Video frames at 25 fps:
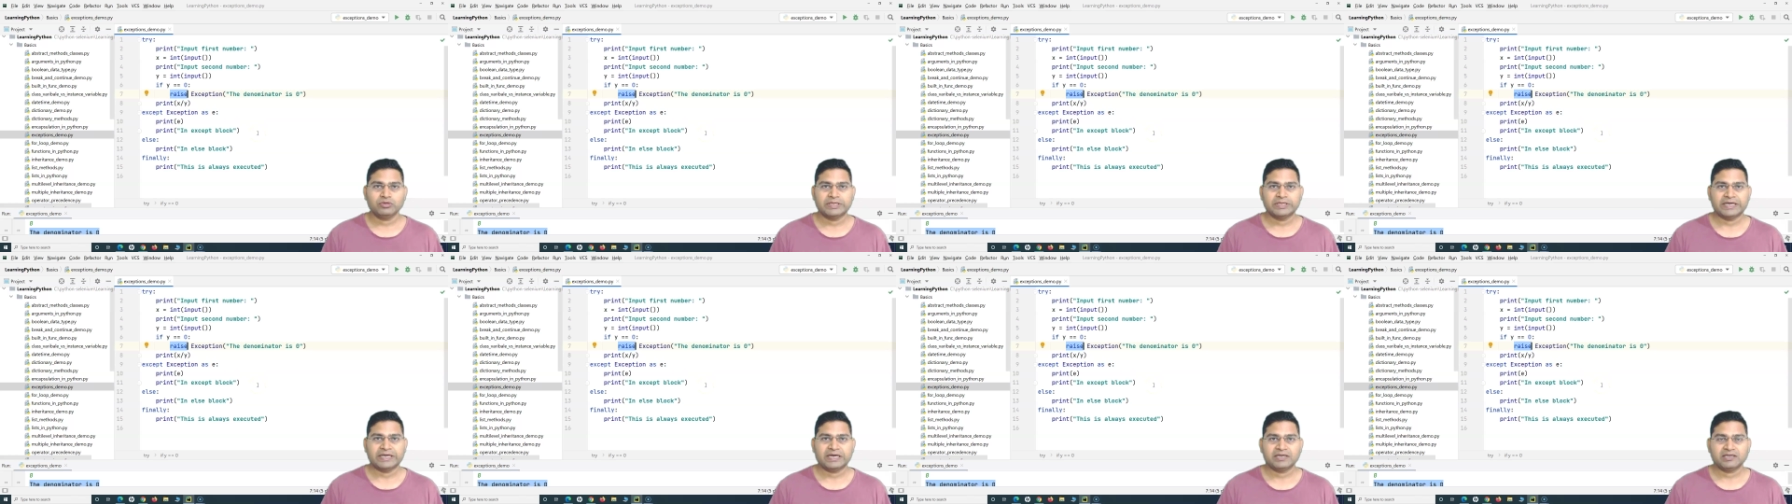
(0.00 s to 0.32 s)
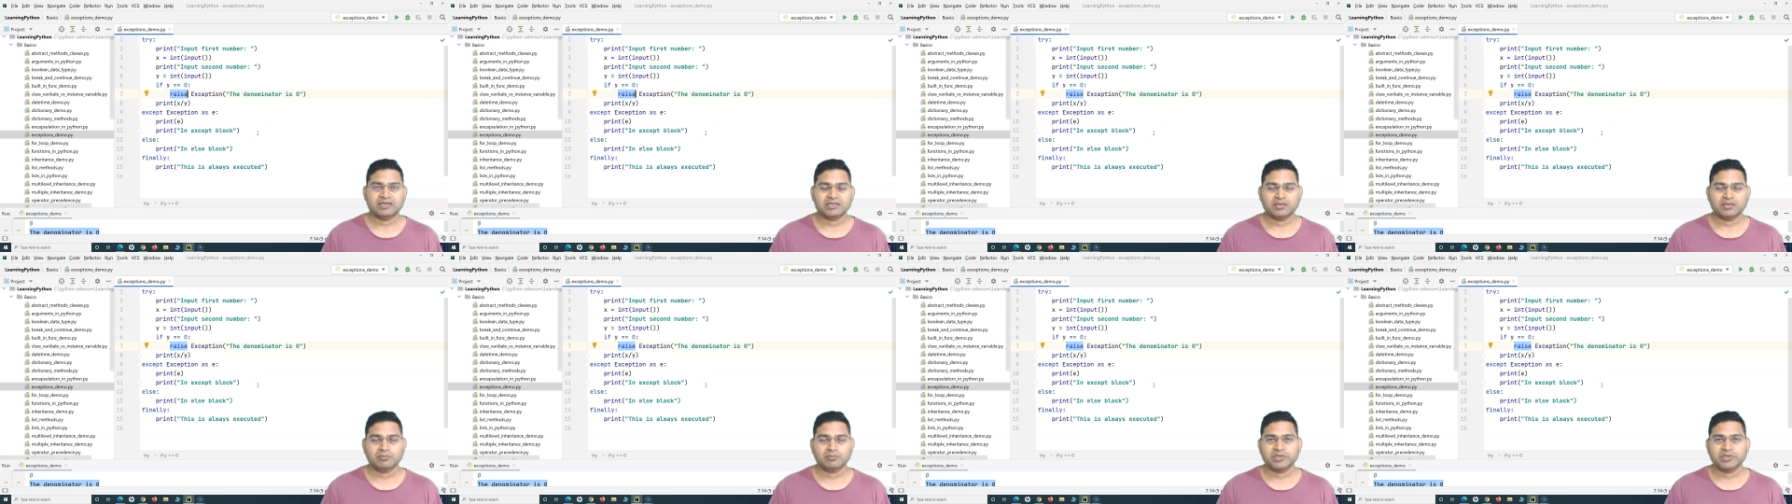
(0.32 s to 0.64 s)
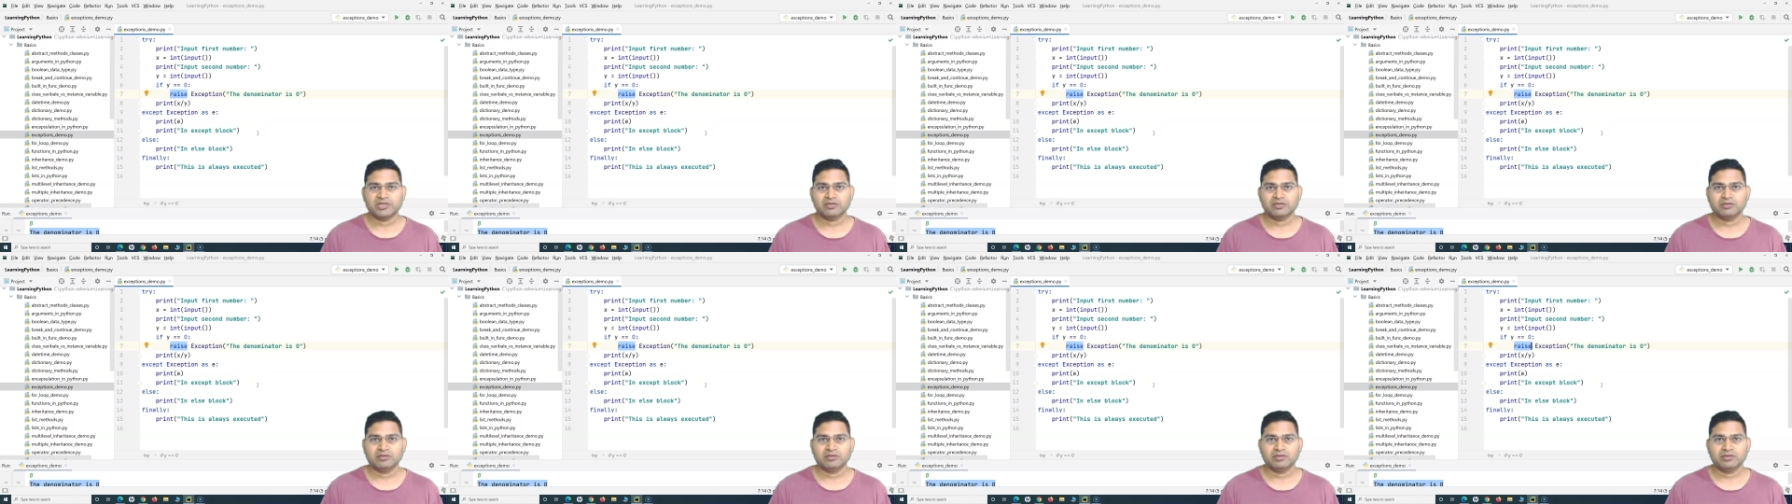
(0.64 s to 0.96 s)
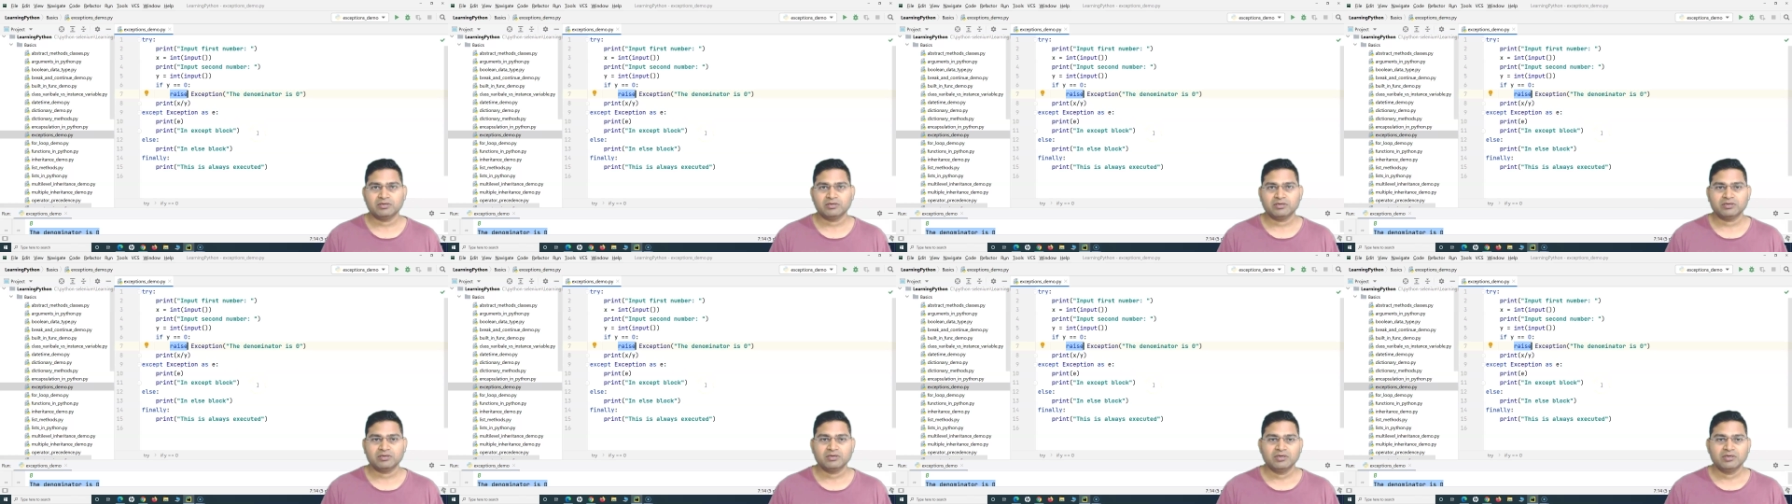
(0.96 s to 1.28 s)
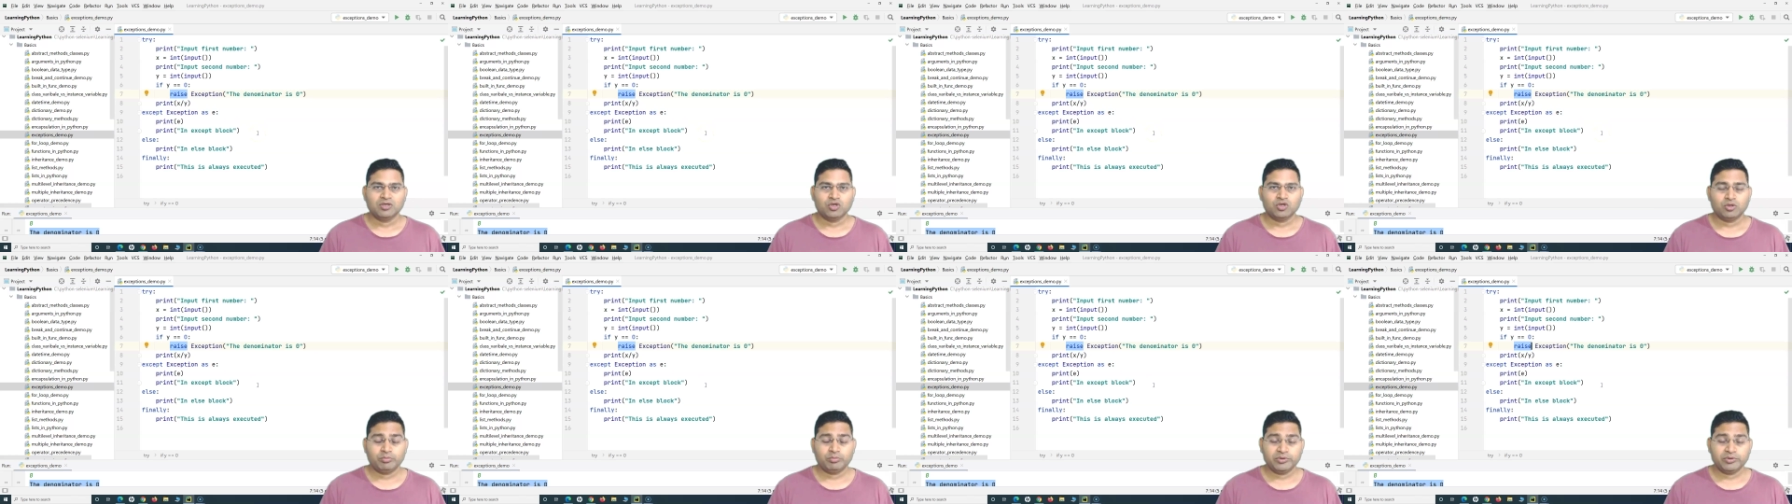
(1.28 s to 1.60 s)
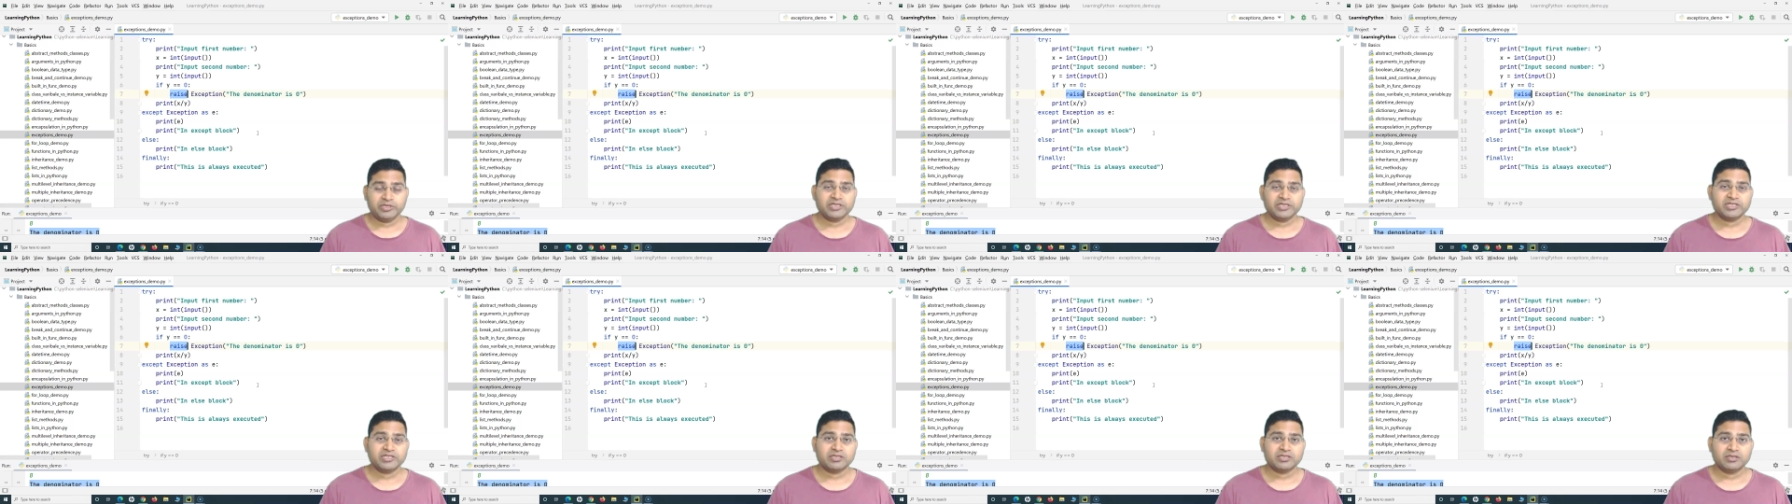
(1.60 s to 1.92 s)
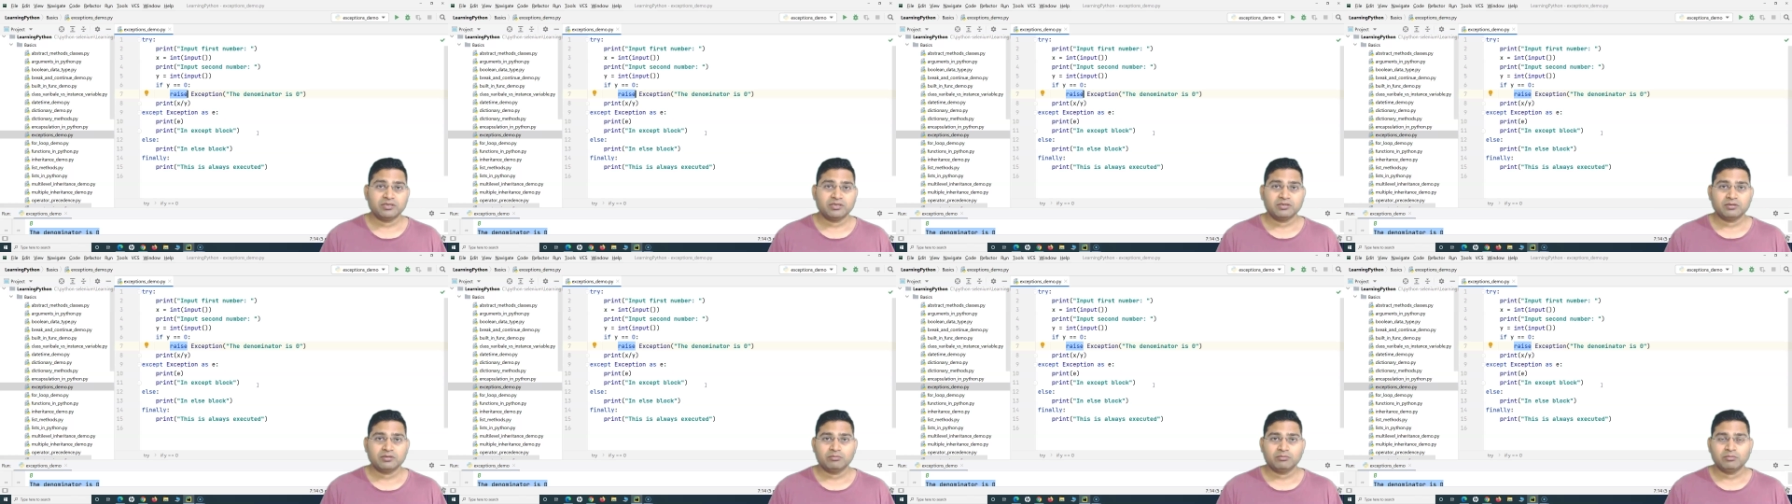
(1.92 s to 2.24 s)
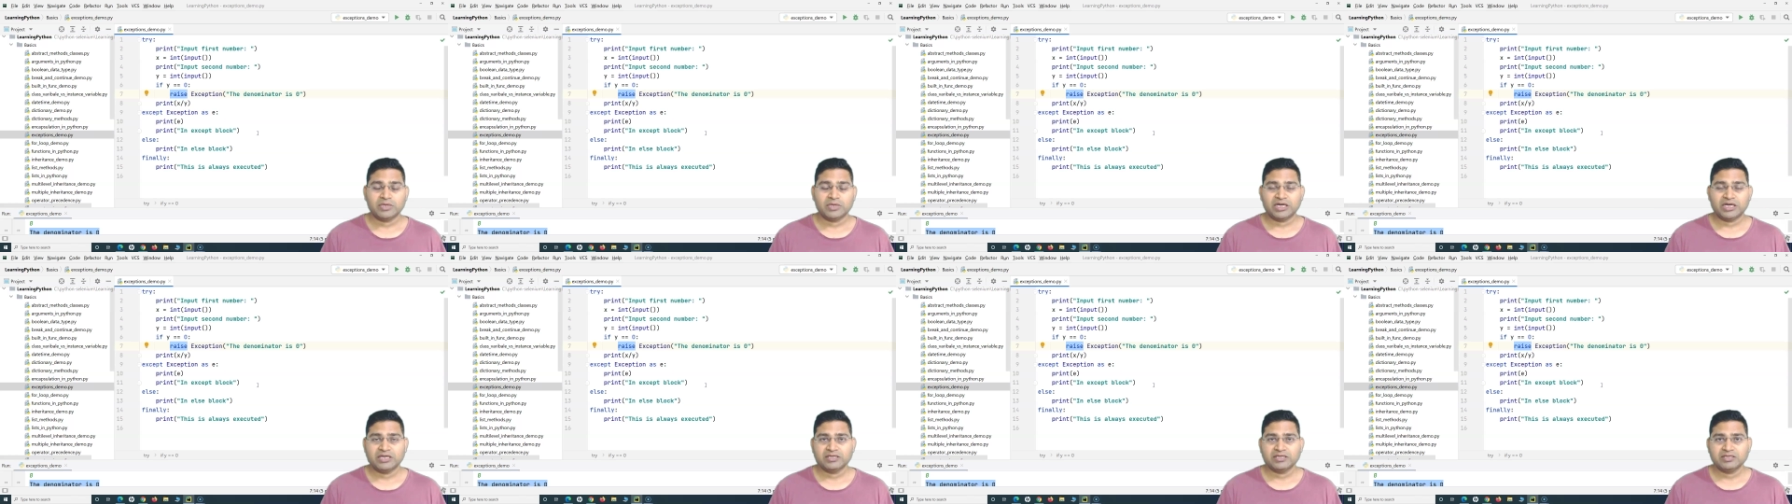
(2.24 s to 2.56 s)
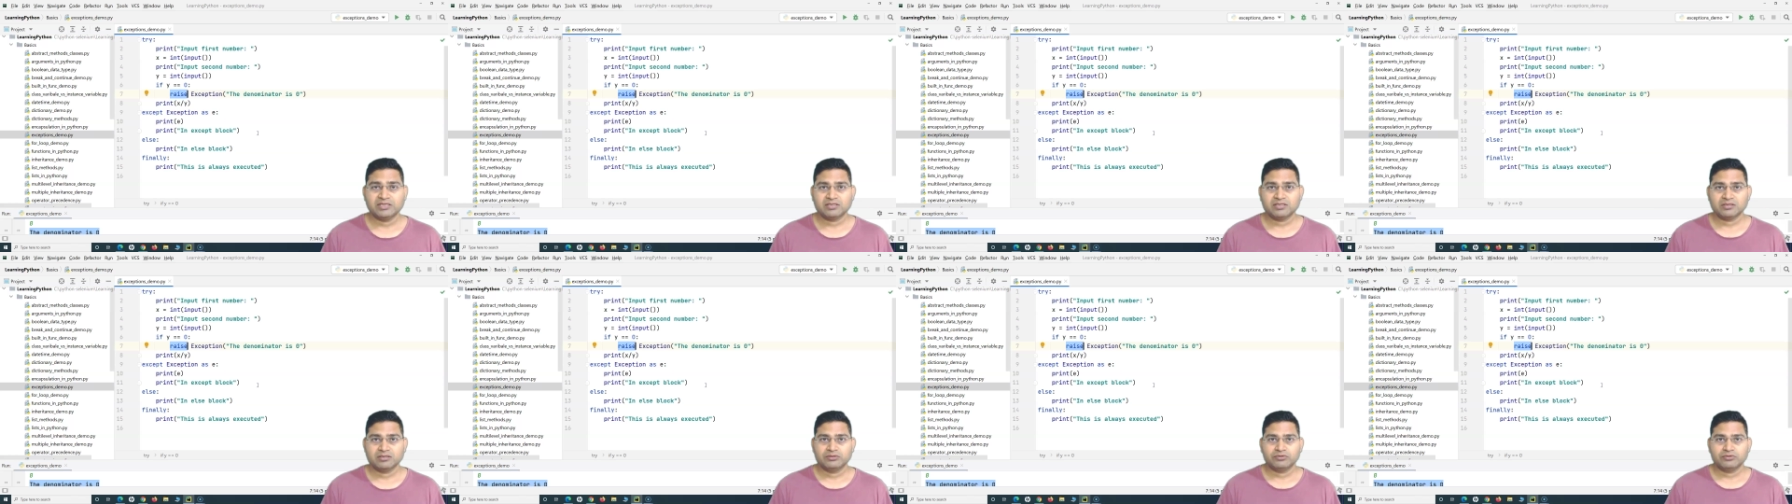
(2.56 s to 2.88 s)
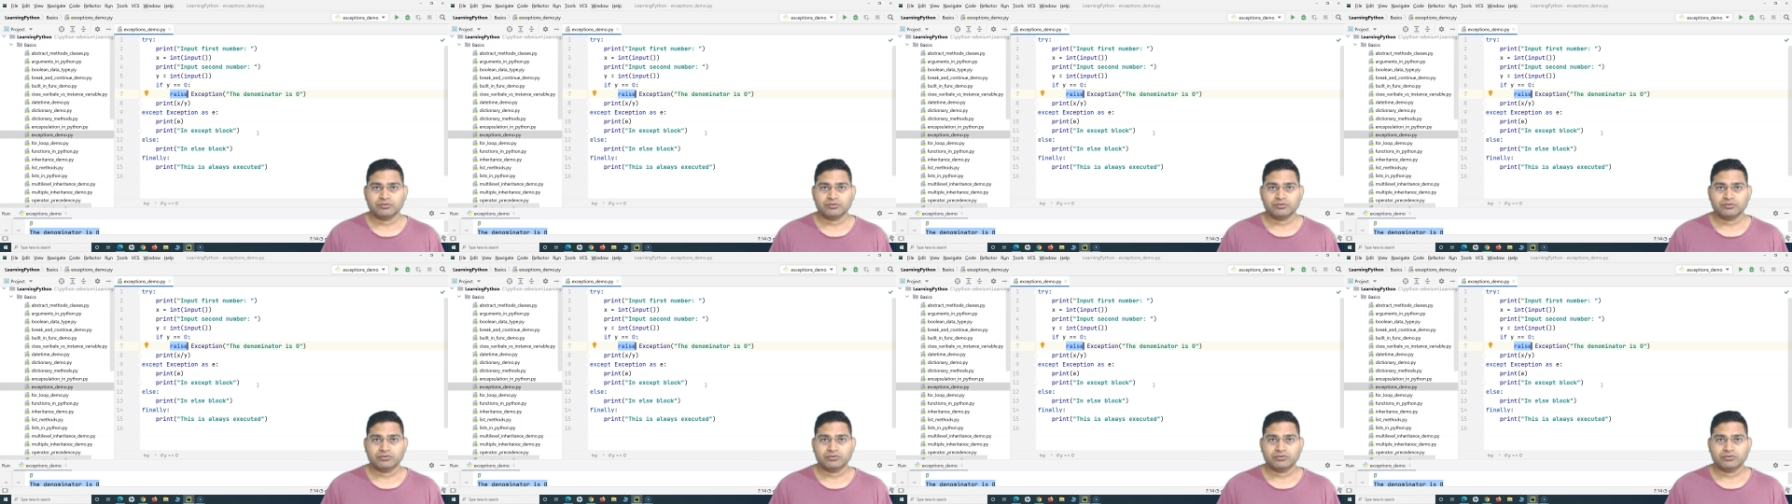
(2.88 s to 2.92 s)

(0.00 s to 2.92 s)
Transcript: that a particular operation might